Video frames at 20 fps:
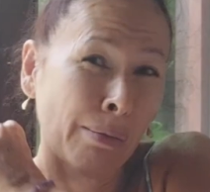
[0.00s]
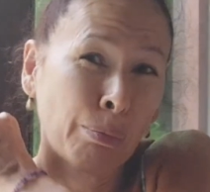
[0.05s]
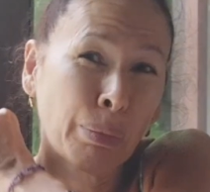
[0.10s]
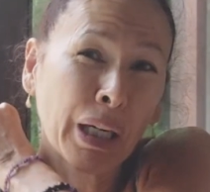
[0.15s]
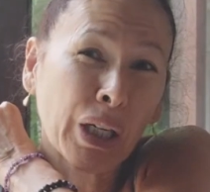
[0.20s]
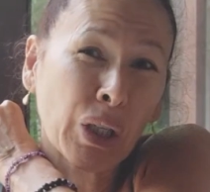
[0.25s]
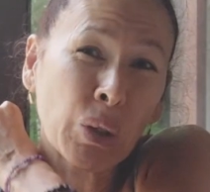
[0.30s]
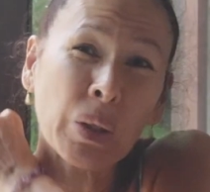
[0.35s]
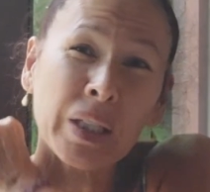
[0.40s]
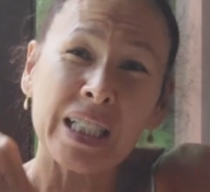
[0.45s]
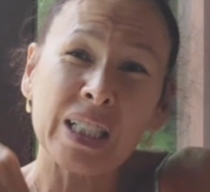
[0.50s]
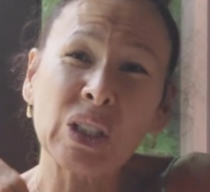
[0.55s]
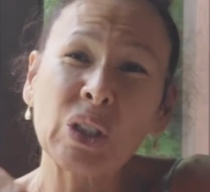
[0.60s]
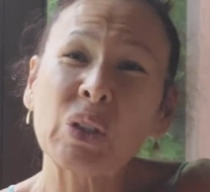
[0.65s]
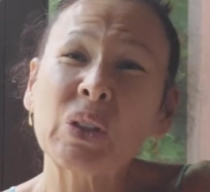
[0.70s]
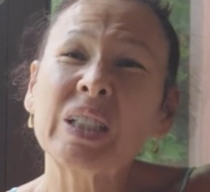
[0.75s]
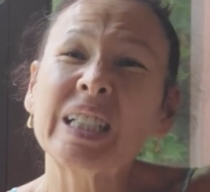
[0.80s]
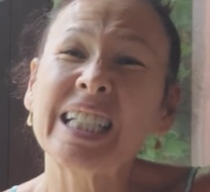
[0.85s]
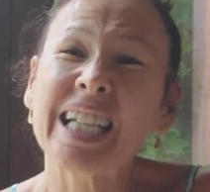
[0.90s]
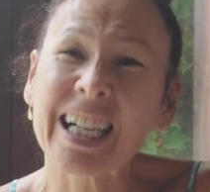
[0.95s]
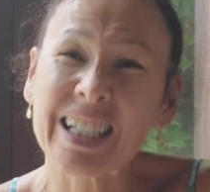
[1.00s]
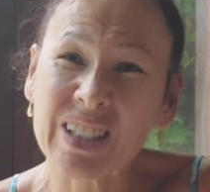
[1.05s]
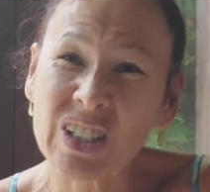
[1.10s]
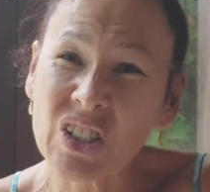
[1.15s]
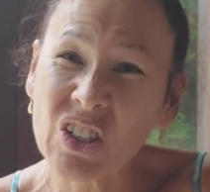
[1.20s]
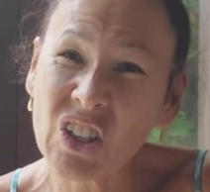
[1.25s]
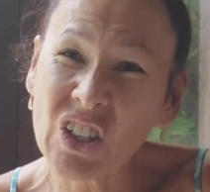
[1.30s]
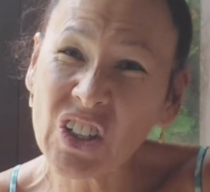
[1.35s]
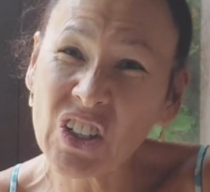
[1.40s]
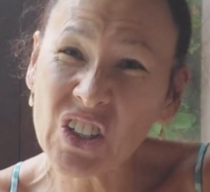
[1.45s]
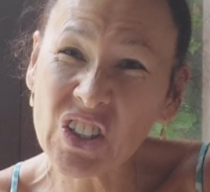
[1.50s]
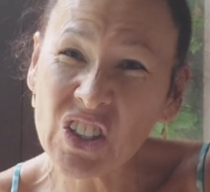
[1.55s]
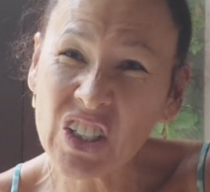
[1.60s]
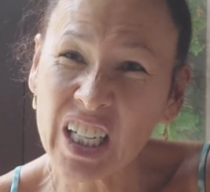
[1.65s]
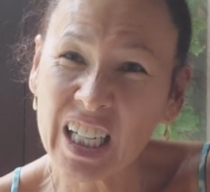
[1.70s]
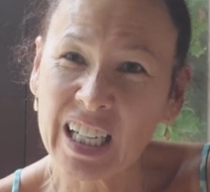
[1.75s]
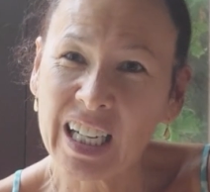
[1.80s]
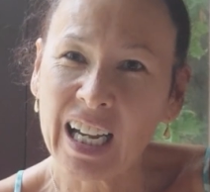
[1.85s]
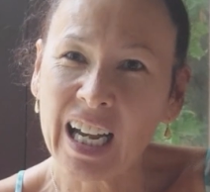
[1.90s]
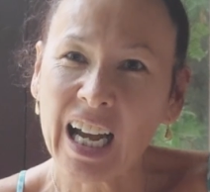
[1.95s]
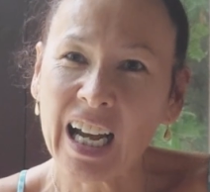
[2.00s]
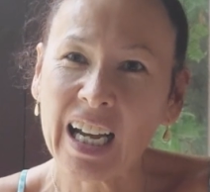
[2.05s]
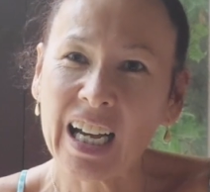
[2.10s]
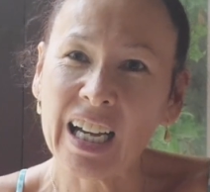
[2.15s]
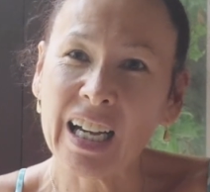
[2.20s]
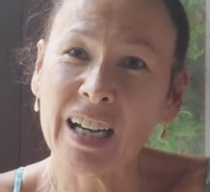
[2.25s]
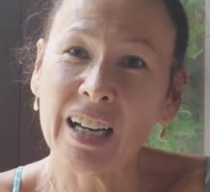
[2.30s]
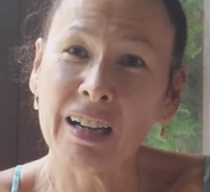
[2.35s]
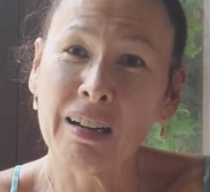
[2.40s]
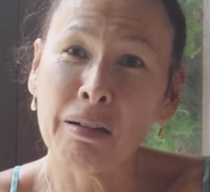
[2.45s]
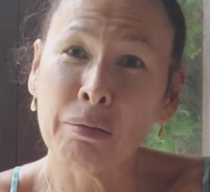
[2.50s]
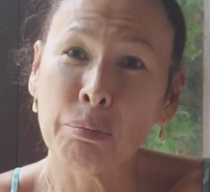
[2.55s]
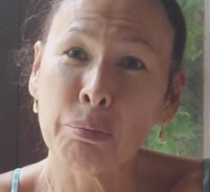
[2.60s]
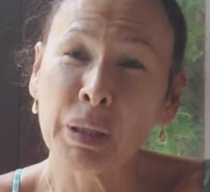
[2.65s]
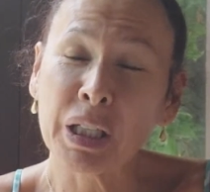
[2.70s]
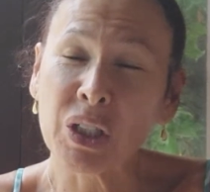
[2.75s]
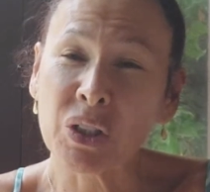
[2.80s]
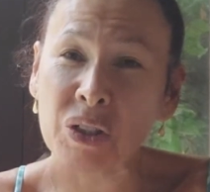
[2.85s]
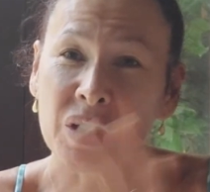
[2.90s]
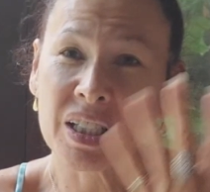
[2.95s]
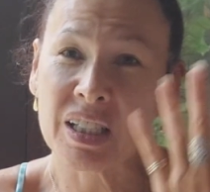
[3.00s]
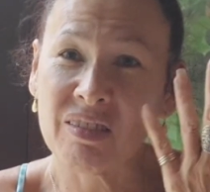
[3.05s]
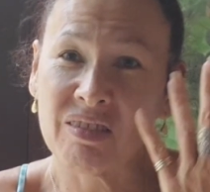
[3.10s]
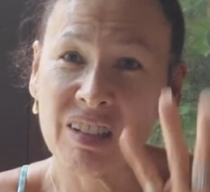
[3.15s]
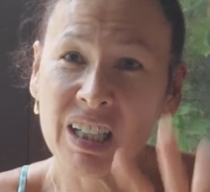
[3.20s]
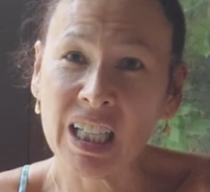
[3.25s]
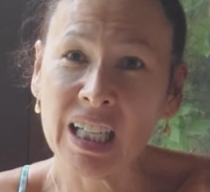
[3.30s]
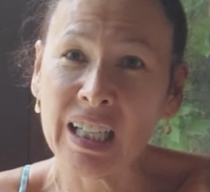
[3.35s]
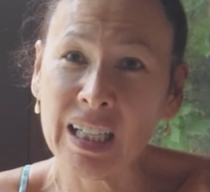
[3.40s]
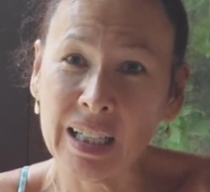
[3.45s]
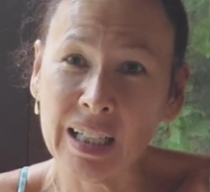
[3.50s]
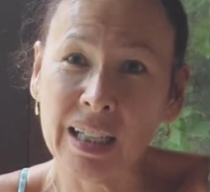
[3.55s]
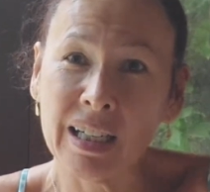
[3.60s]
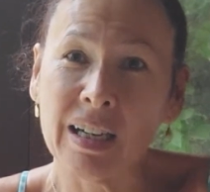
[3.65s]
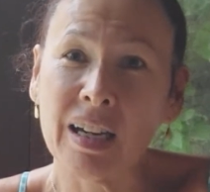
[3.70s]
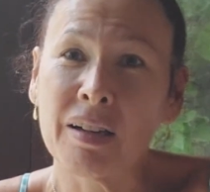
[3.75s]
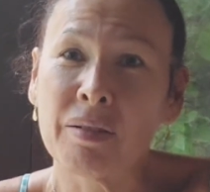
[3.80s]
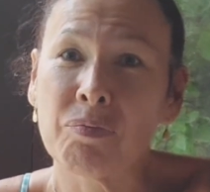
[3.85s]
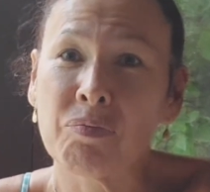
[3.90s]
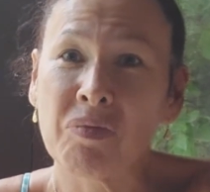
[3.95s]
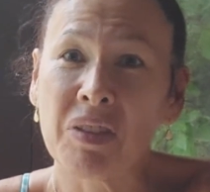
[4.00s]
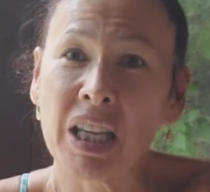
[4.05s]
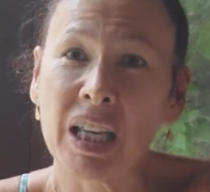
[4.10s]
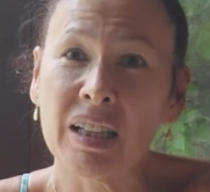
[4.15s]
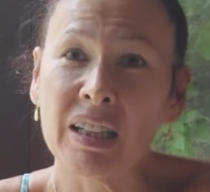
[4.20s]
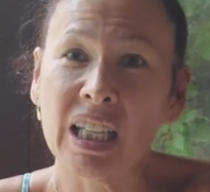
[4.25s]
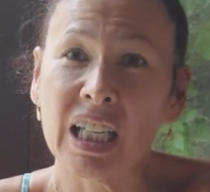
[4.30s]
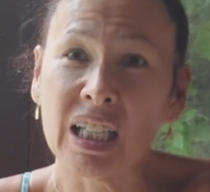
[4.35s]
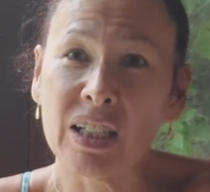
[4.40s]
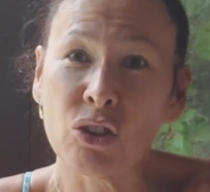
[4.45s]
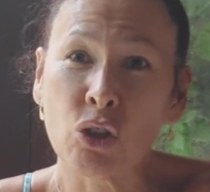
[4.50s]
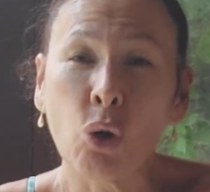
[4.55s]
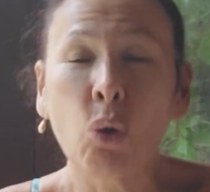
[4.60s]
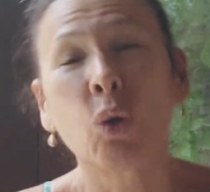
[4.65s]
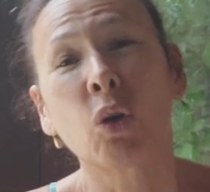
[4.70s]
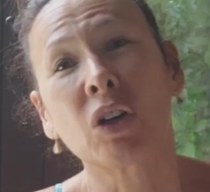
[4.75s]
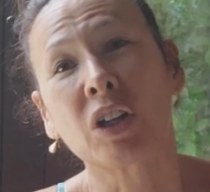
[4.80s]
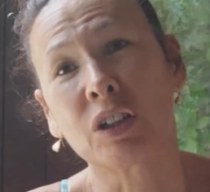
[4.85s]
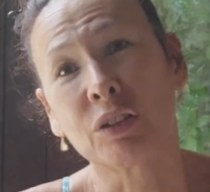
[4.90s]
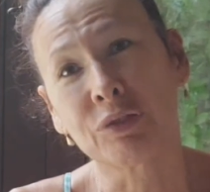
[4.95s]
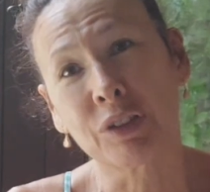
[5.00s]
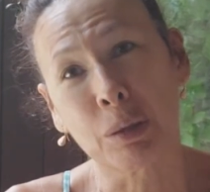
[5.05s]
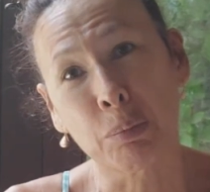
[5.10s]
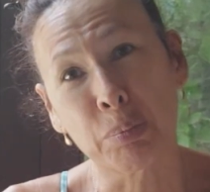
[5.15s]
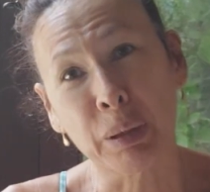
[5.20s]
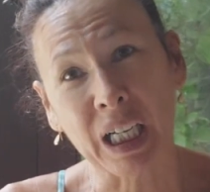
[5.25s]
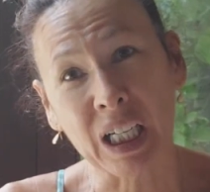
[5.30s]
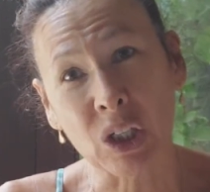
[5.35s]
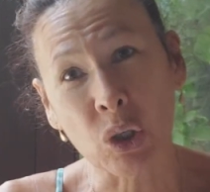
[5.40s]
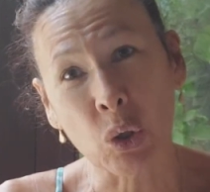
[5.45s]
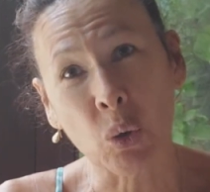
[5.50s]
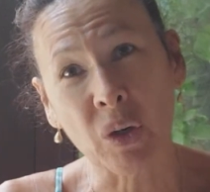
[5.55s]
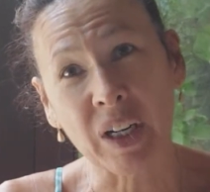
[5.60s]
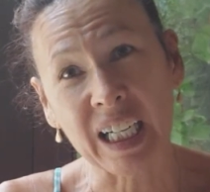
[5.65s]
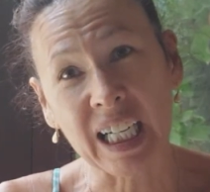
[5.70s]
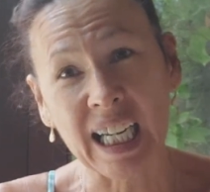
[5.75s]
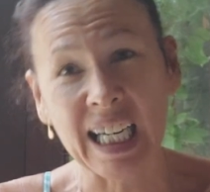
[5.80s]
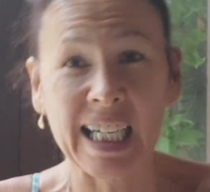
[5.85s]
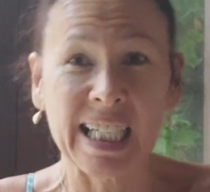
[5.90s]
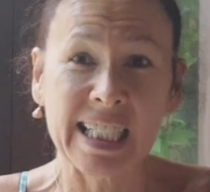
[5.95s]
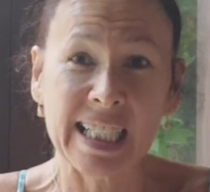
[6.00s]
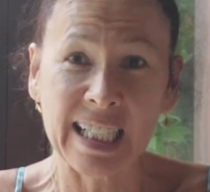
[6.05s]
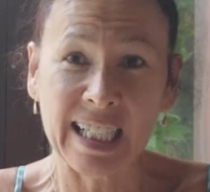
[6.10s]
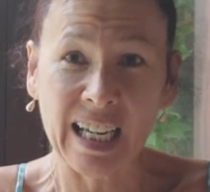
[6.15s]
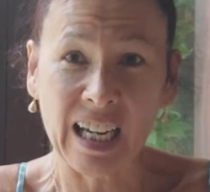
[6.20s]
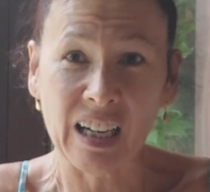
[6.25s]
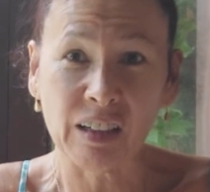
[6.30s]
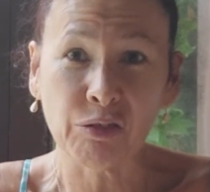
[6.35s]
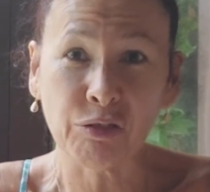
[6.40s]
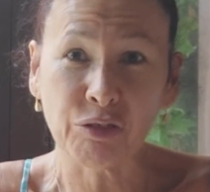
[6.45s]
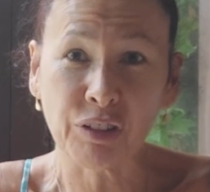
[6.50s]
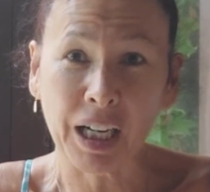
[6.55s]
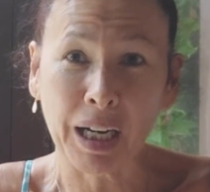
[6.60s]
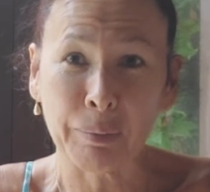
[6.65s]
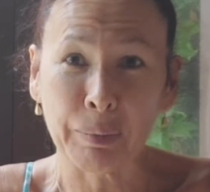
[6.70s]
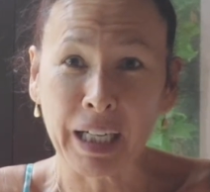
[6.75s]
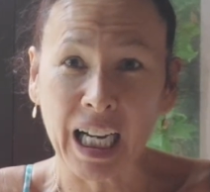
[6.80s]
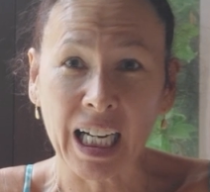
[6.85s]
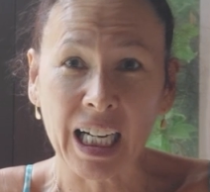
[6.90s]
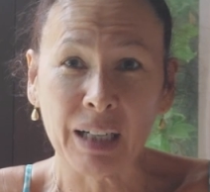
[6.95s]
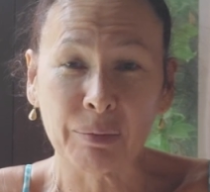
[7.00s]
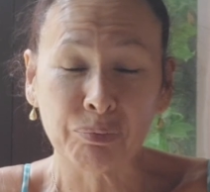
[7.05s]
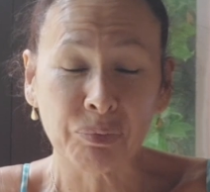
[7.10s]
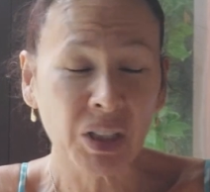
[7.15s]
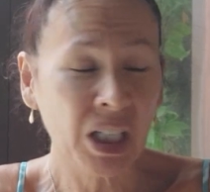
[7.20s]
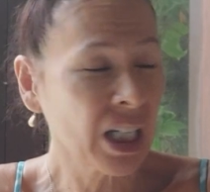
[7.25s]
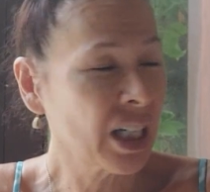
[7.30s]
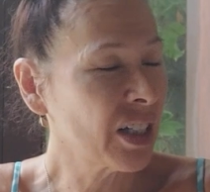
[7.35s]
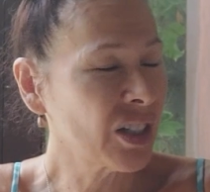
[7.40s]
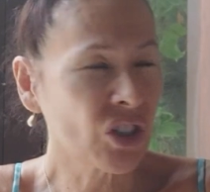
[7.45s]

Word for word: Bitcoin's gone nutso. Uh, because of the the talk of the Bitcoin ETF coming up.